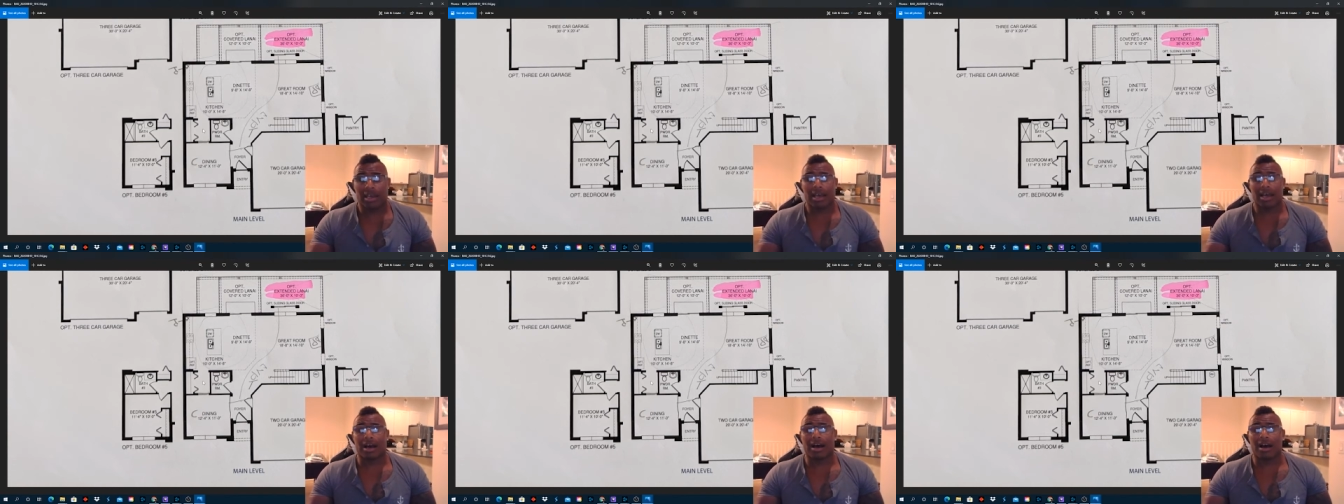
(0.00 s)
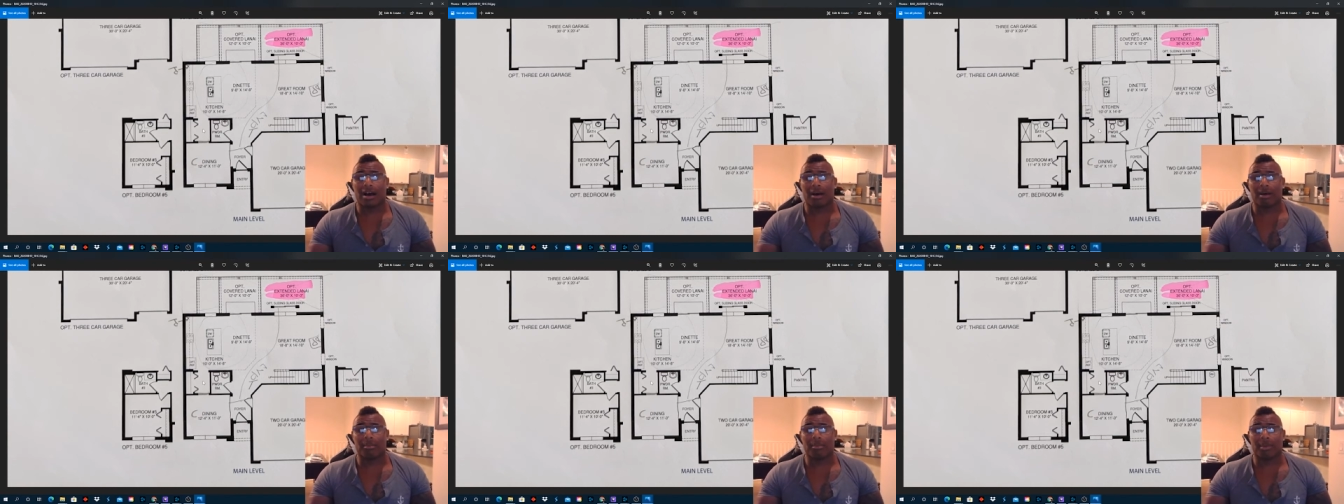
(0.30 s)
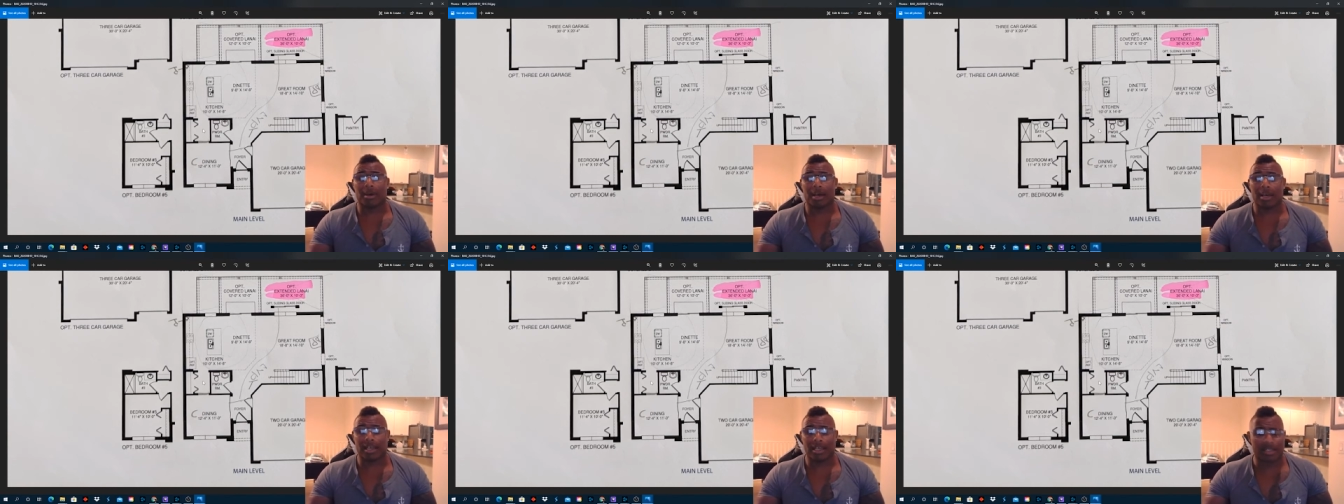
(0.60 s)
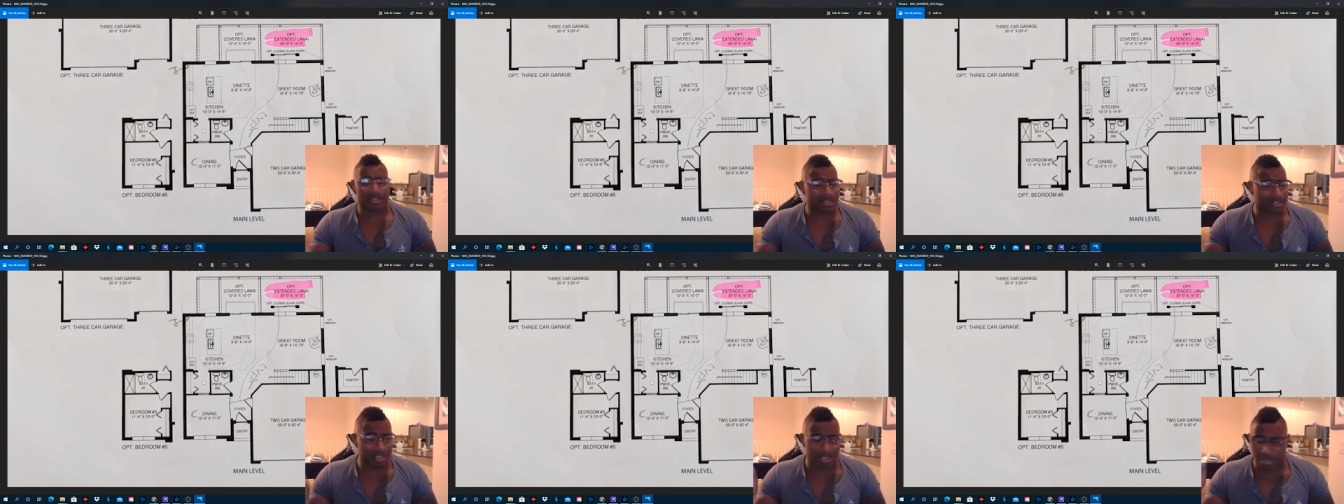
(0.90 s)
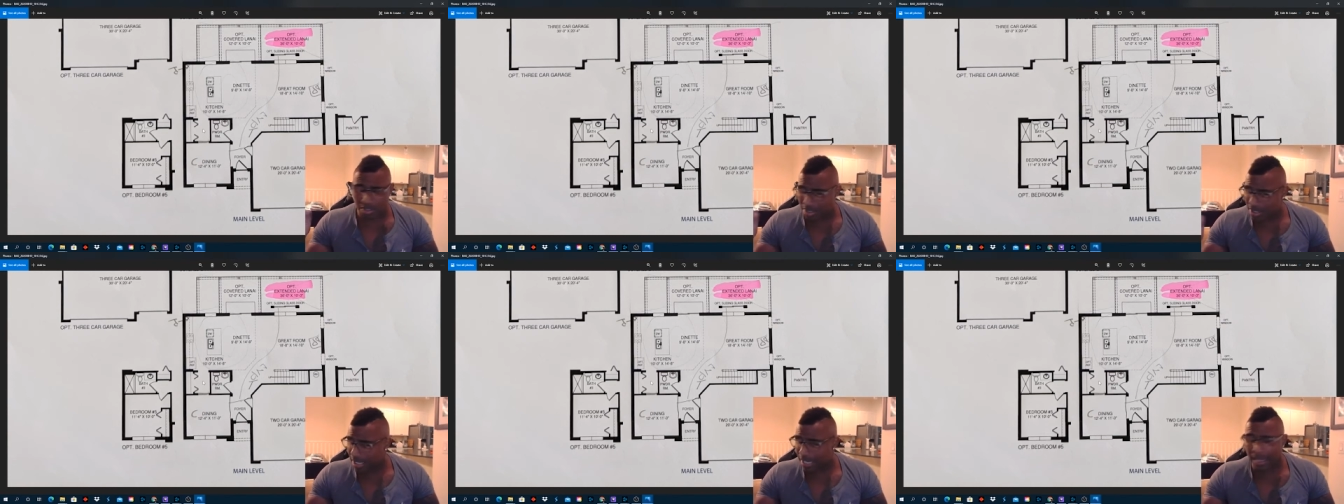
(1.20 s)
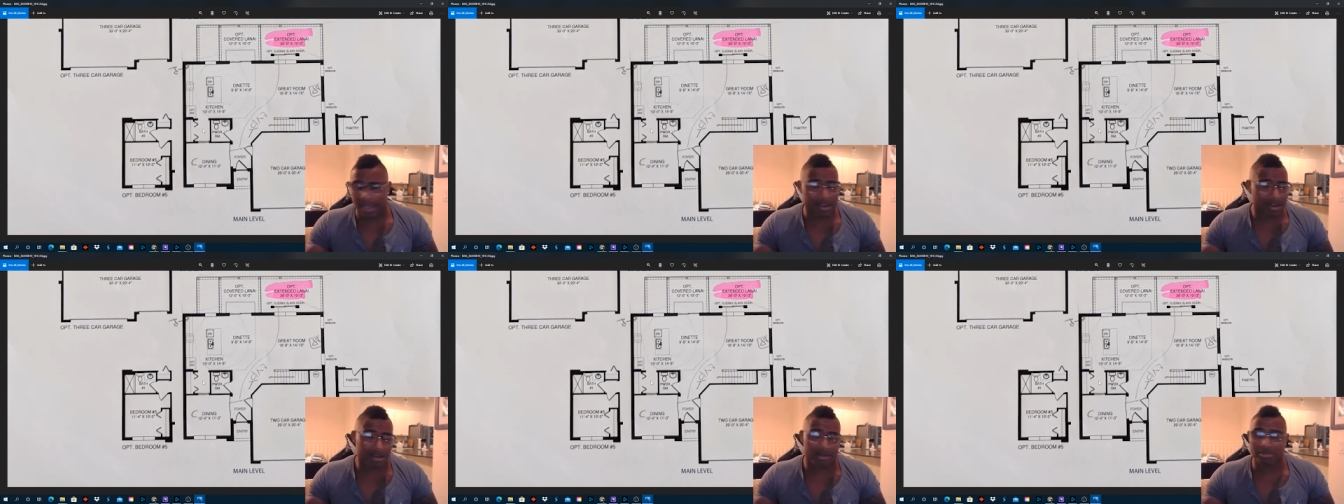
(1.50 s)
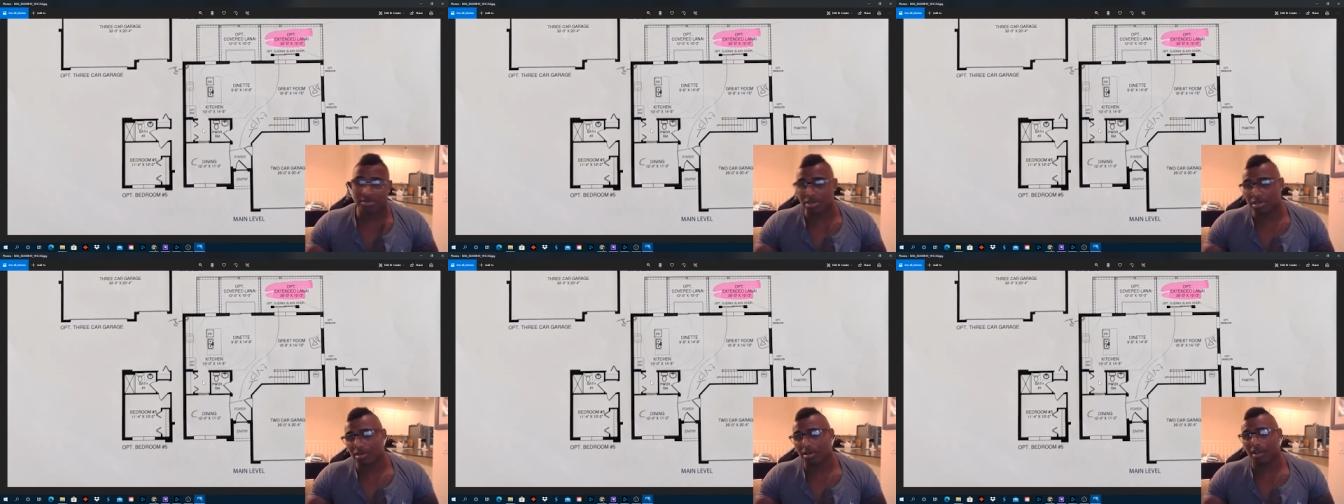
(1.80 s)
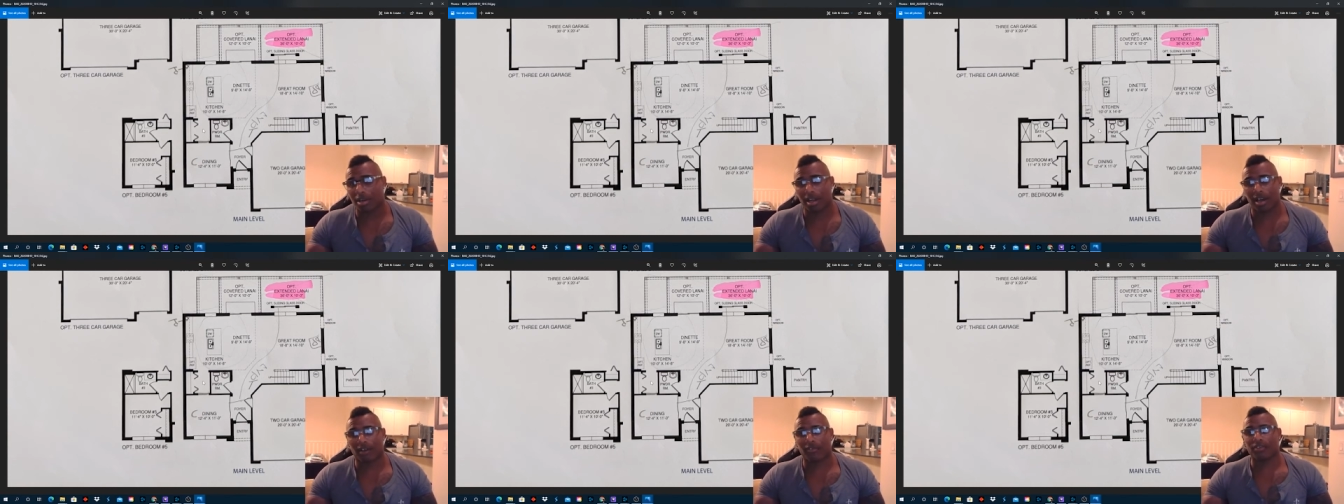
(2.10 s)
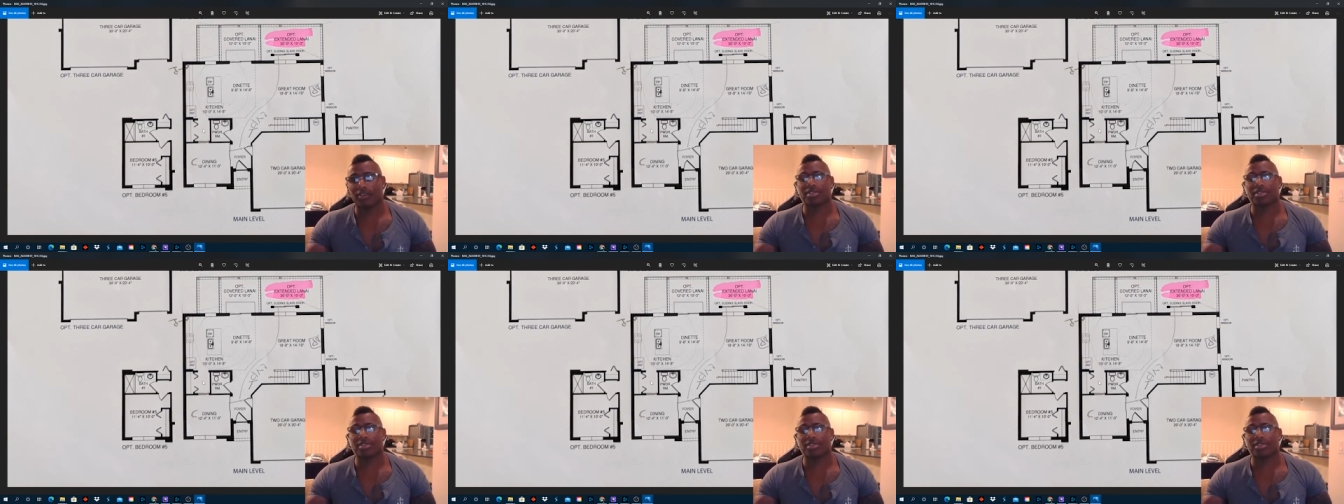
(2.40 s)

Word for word: Um, it's it just can't come soon enough.